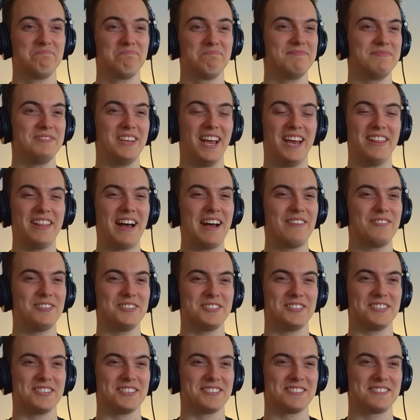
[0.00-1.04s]
Yeah, that
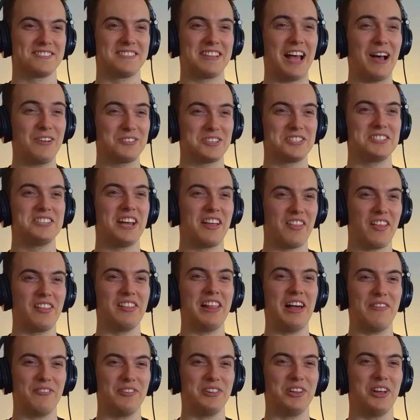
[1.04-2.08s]
was another
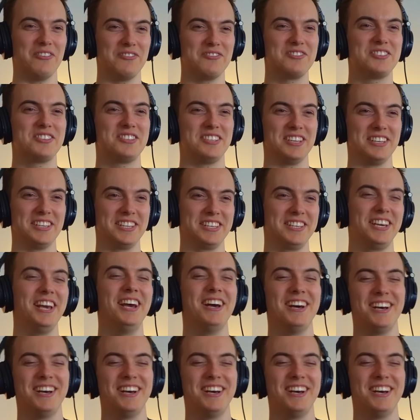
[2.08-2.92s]
level of silly.